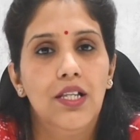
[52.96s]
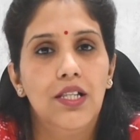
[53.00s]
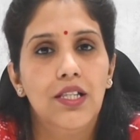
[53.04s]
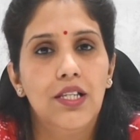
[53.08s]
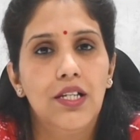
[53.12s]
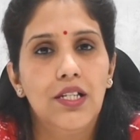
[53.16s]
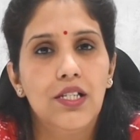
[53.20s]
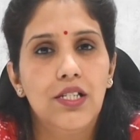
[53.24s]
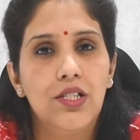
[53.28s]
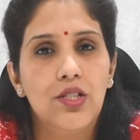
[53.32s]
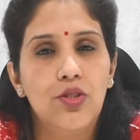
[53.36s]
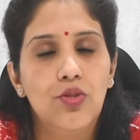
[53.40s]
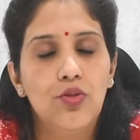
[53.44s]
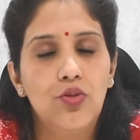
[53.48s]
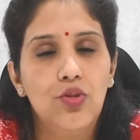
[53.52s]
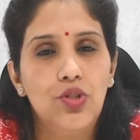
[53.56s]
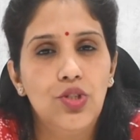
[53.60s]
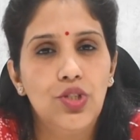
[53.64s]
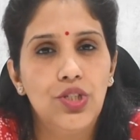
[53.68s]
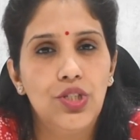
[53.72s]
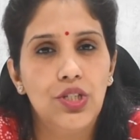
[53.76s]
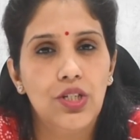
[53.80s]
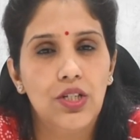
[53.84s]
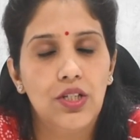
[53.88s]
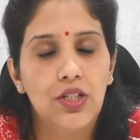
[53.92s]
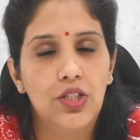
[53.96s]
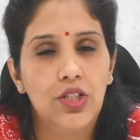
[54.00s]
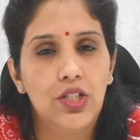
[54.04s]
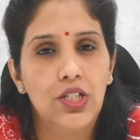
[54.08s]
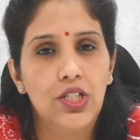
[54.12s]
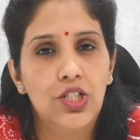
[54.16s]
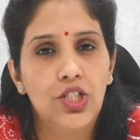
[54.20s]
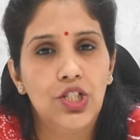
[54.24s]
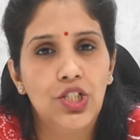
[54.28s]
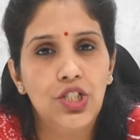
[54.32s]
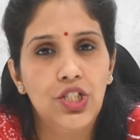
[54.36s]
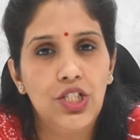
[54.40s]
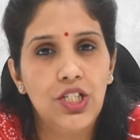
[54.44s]
there is no
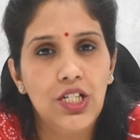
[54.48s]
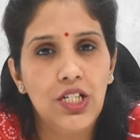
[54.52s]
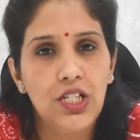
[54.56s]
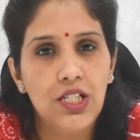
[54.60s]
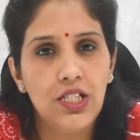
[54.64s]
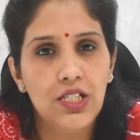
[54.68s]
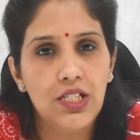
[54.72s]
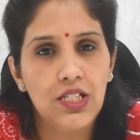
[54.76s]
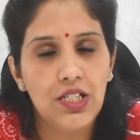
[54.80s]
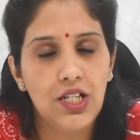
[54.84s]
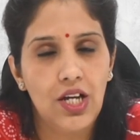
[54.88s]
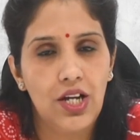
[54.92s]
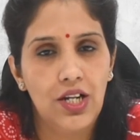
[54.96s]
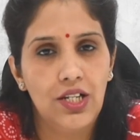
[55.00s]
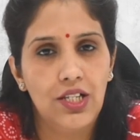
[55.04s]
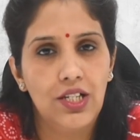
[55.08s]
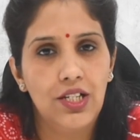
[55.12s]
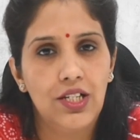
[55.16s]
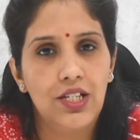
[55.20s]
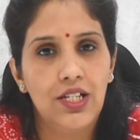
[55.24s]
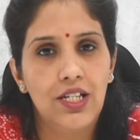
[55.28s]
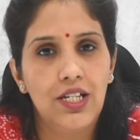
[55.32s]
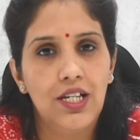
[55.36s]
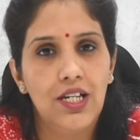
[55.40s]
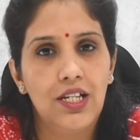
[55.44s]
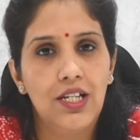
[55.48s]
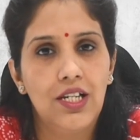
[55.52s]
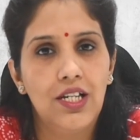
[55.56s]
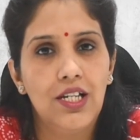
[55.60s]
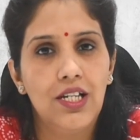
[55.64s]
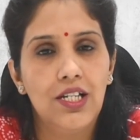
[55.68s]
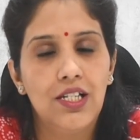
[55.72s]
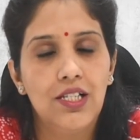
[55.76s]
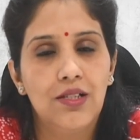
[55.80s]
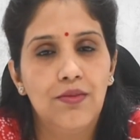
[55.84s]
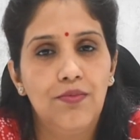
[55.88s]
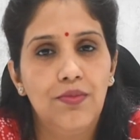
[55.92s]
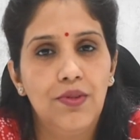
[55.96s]
the genes and the
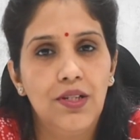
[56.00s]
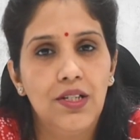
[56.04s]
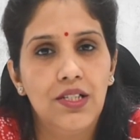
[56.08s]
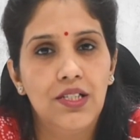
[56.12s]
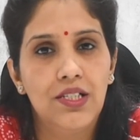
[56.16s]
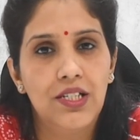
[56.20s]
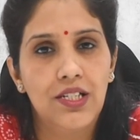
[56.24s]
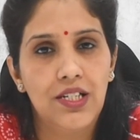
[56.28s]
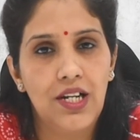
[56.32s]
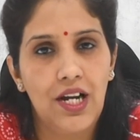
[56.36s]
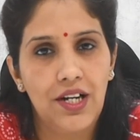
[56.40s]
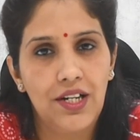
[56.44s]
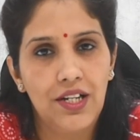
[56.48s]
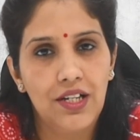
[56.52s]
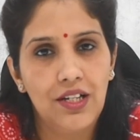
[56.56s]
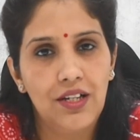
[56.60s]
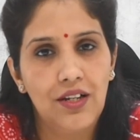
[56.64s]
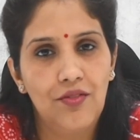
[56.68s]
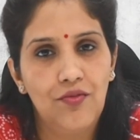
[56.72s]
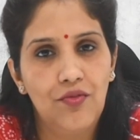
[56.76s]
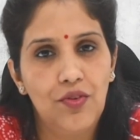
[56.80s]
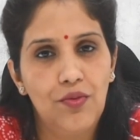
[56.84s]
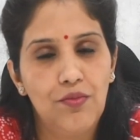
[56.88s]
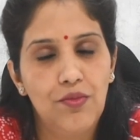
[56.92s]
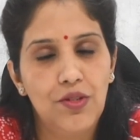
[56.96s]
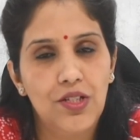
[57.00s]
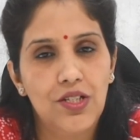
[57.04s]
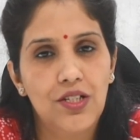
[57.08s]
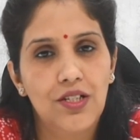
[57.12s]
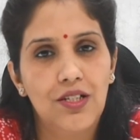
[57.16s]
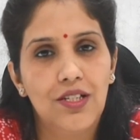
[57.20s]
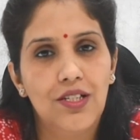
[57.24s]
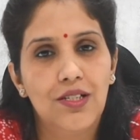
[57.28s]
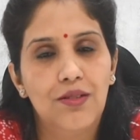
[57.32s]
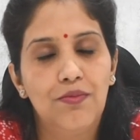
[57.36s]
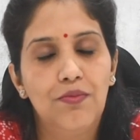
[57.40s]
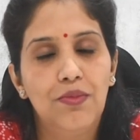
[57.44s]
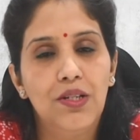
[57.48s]
DNA is being, genetic
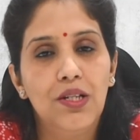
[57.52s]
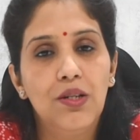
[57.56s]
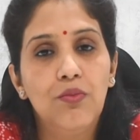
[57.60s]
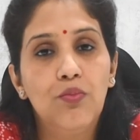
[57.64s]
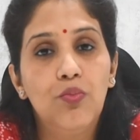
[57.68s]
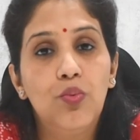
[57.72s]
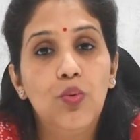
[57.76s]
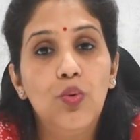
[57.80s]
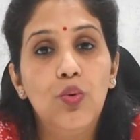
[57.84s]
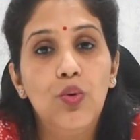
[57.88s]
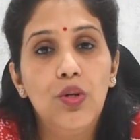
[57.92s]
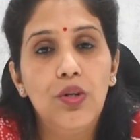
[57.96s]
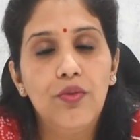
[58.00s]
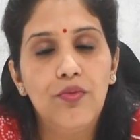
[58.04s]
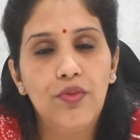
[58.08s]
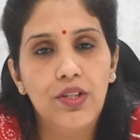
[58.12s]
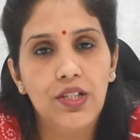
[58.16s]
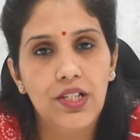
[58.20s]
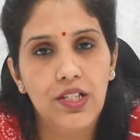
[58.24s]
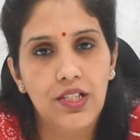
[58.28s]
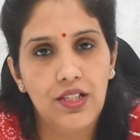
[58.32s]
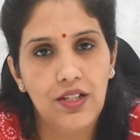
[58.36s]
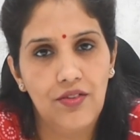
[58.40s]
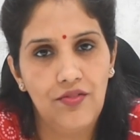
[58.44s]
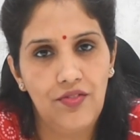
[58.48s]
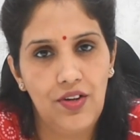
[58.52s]
information is being pooled within the